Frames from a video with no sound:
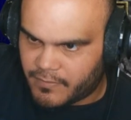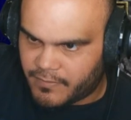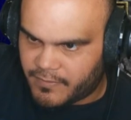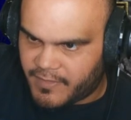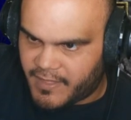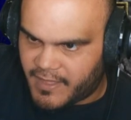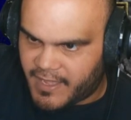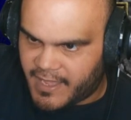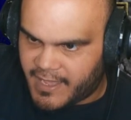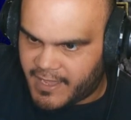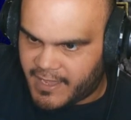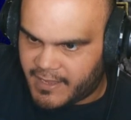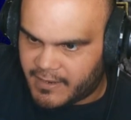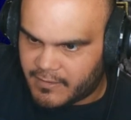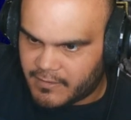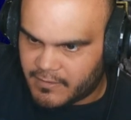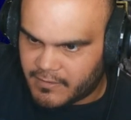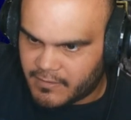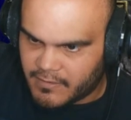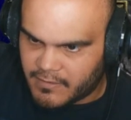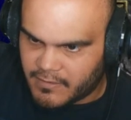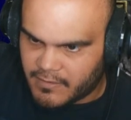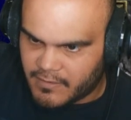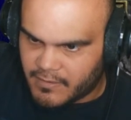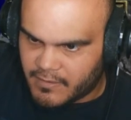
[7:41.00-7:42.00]
that
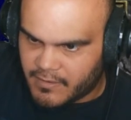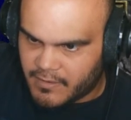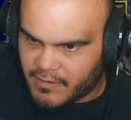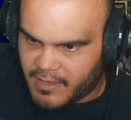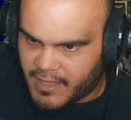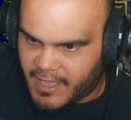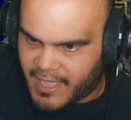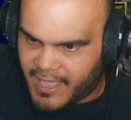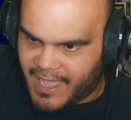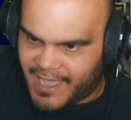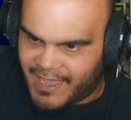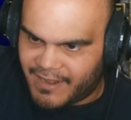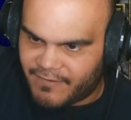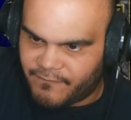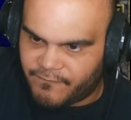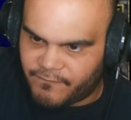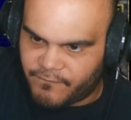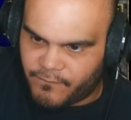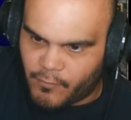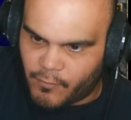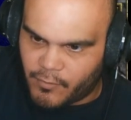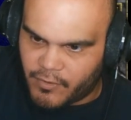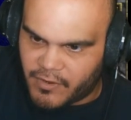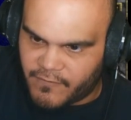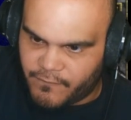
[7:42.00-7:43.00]
had
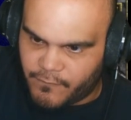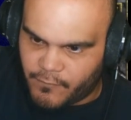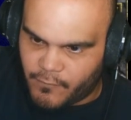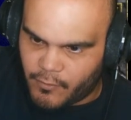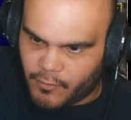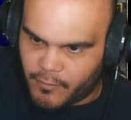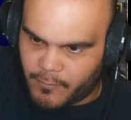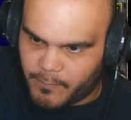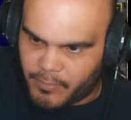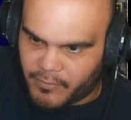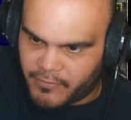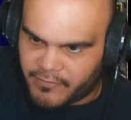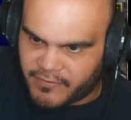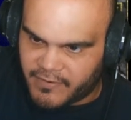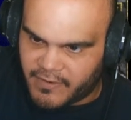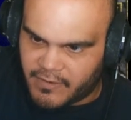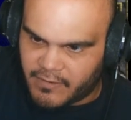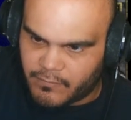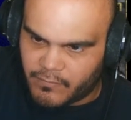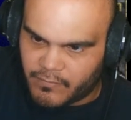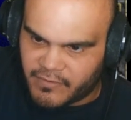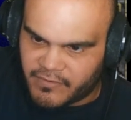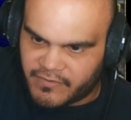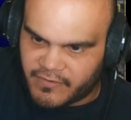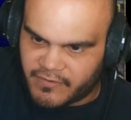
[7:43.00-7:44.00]

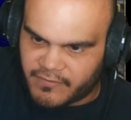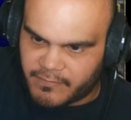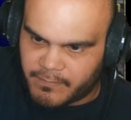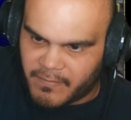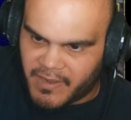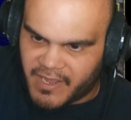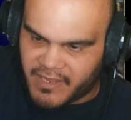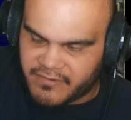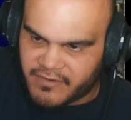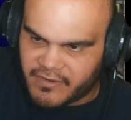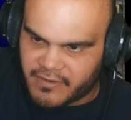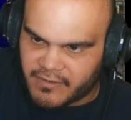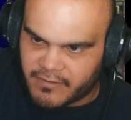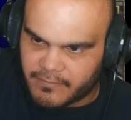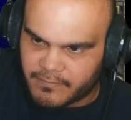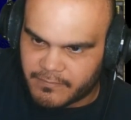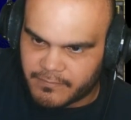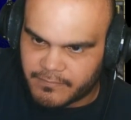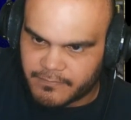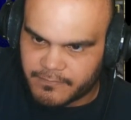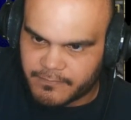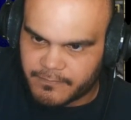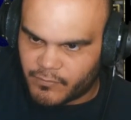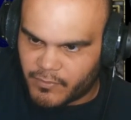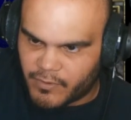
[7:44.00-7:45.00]
44% resist magic.
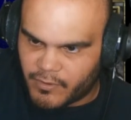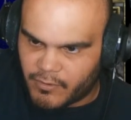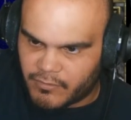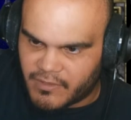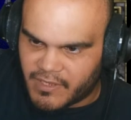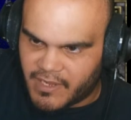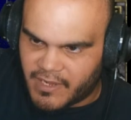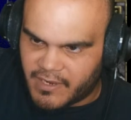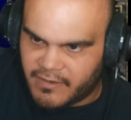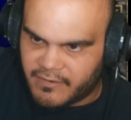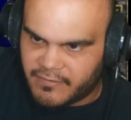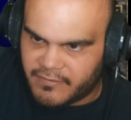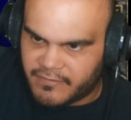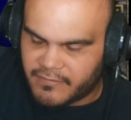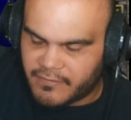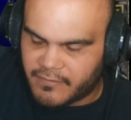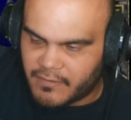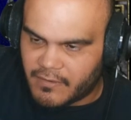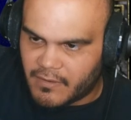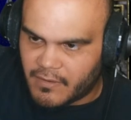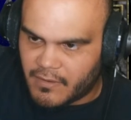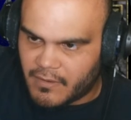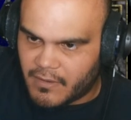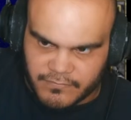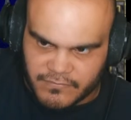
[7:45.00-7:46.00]
It was real nice.
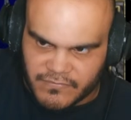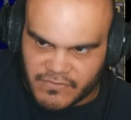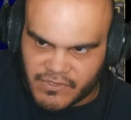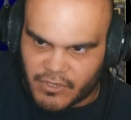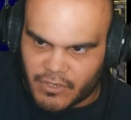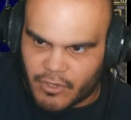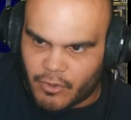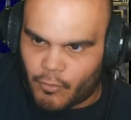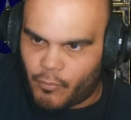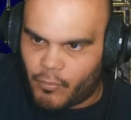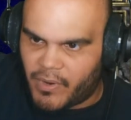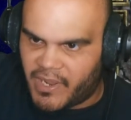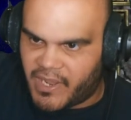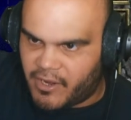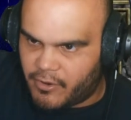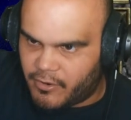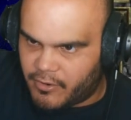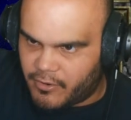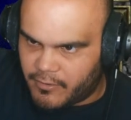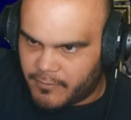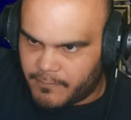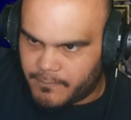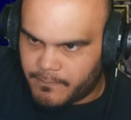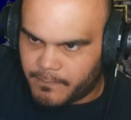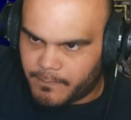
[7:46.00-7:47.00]
You could
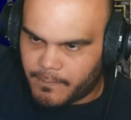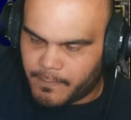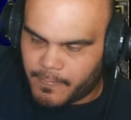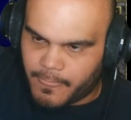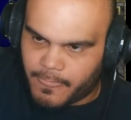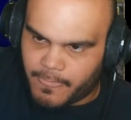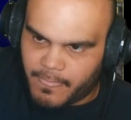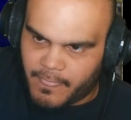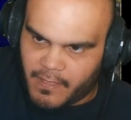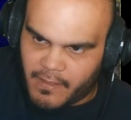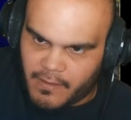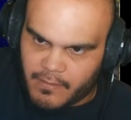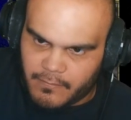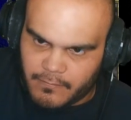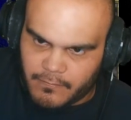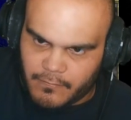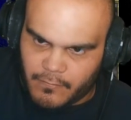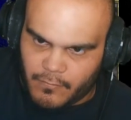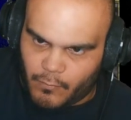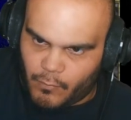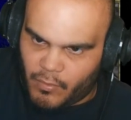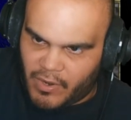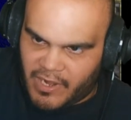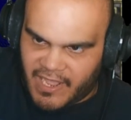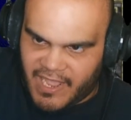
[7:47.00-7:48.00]
wear
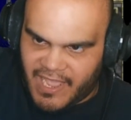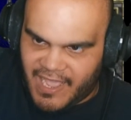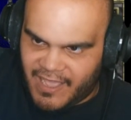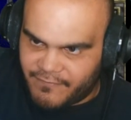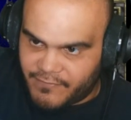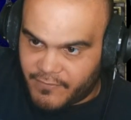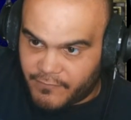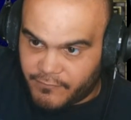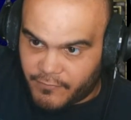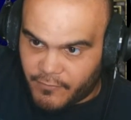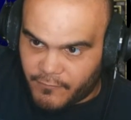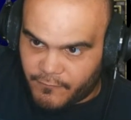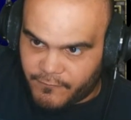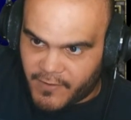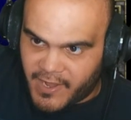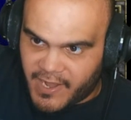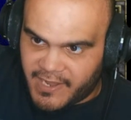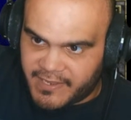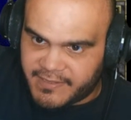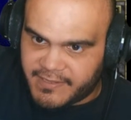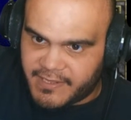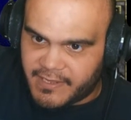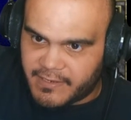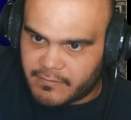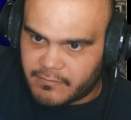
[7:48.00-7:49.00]
what I have if you
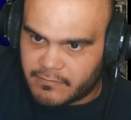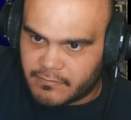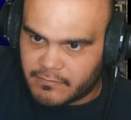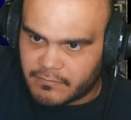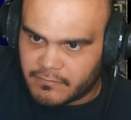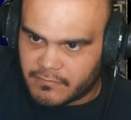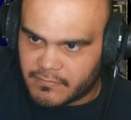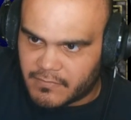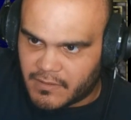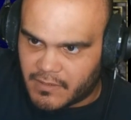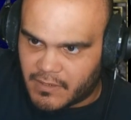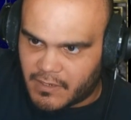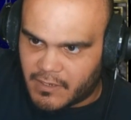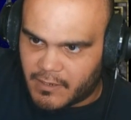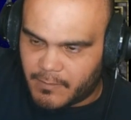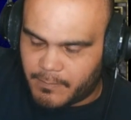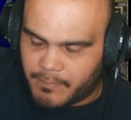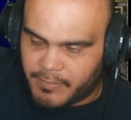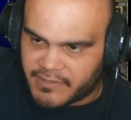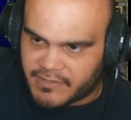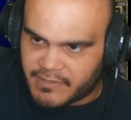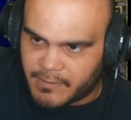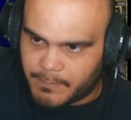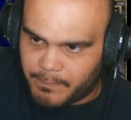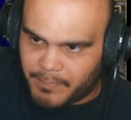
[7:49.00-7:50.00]
find it,
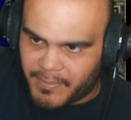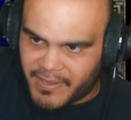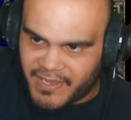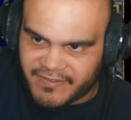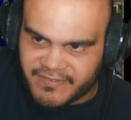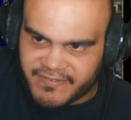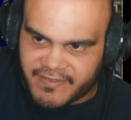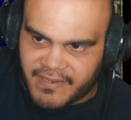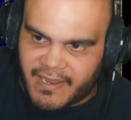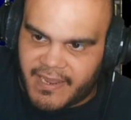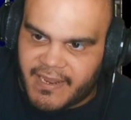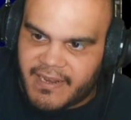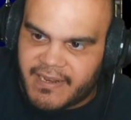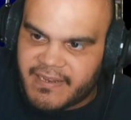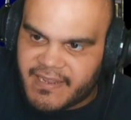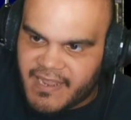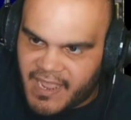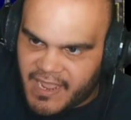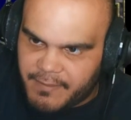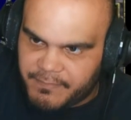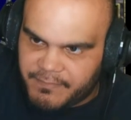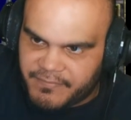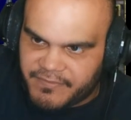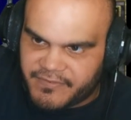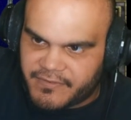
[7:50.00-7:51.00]
but the best end
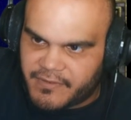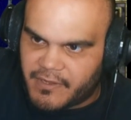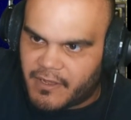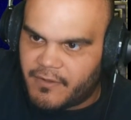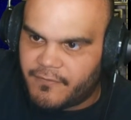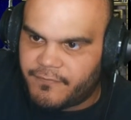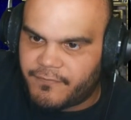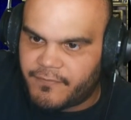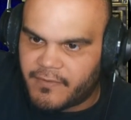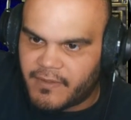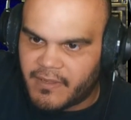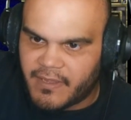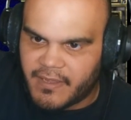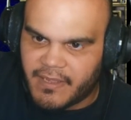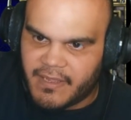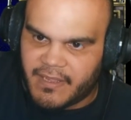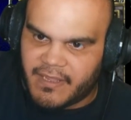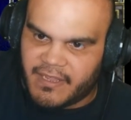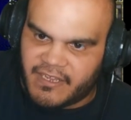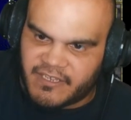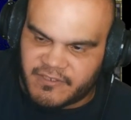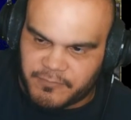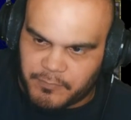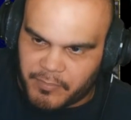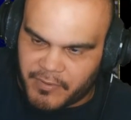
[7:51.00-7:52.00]
game stuff
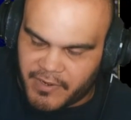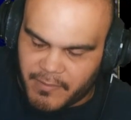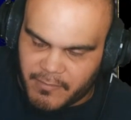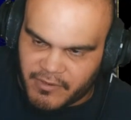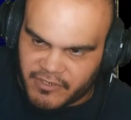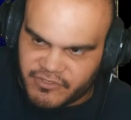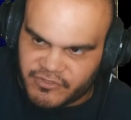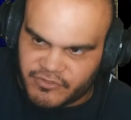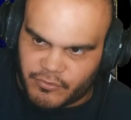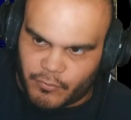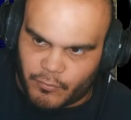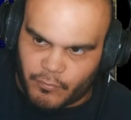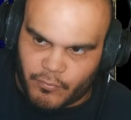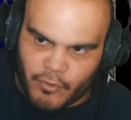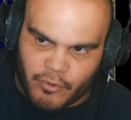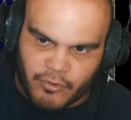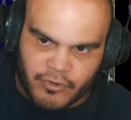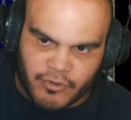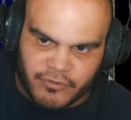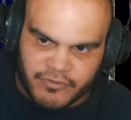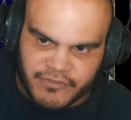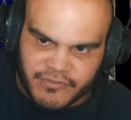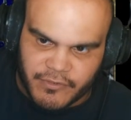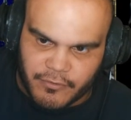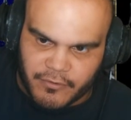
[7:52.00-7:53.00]
is pretty much the
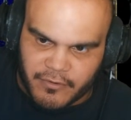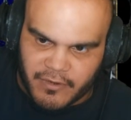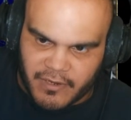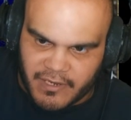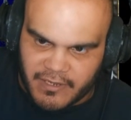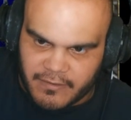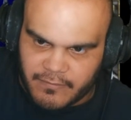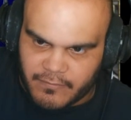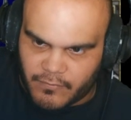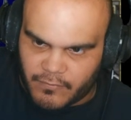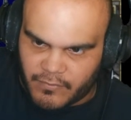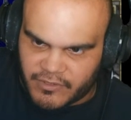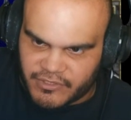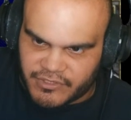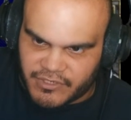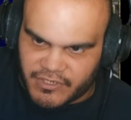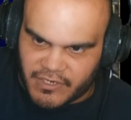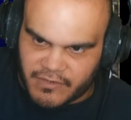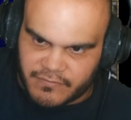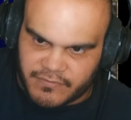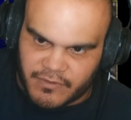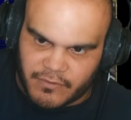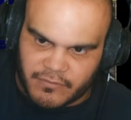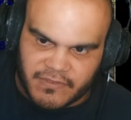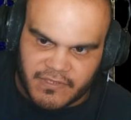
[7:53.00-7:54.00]
Royal Circlet, which
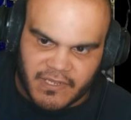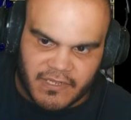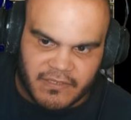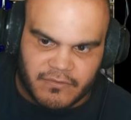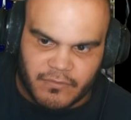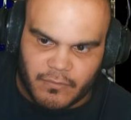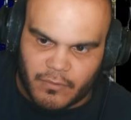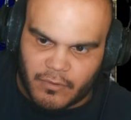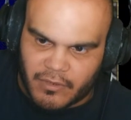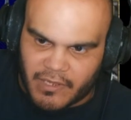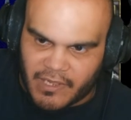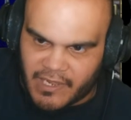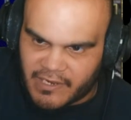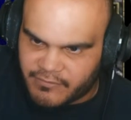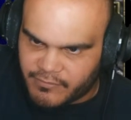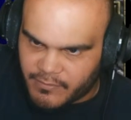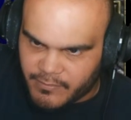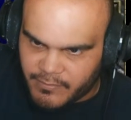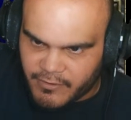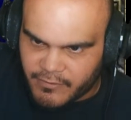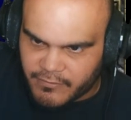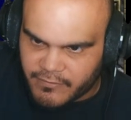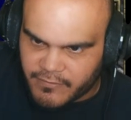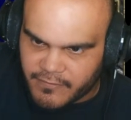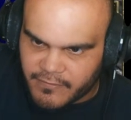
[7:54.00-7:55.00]
gives you 10 to all
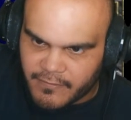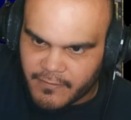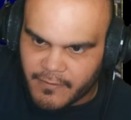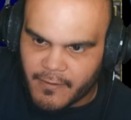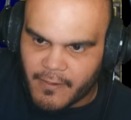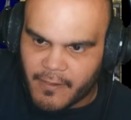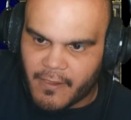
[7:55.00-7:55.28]
attributes,